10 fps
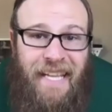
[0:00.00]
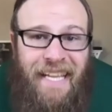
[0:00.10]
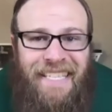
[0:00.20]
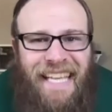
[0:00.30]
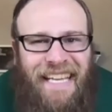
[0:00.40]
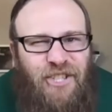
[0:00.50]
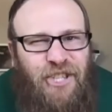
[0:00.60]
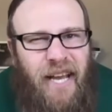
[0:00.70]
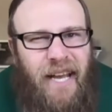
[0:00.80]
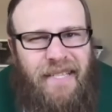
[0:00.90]
is that
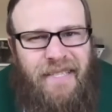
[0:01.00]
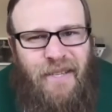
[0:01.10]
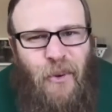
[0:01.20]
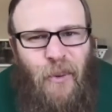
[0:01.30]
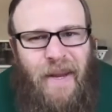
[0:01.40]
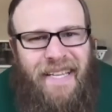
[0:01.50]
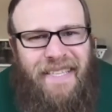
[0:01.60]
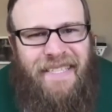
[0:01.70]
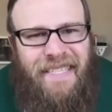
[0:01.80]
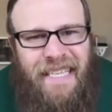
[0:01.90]
just when it
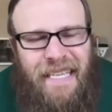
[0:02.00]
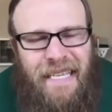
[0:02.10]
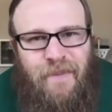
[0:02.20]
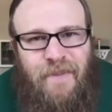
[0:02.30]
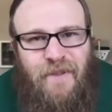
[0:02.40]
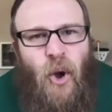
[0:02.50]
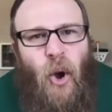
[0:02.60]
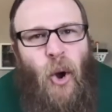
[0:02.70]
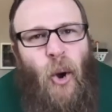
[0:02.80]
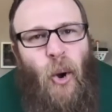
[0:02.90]
seems
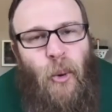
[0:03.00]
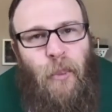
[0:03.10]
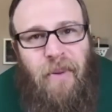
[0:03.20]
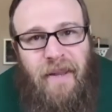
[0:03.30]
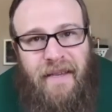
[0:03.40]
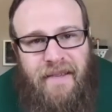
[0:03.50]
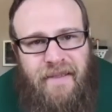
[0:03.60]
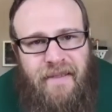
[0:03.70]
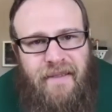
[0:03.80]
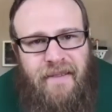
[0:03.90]

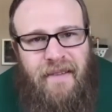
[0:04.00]
hopeless,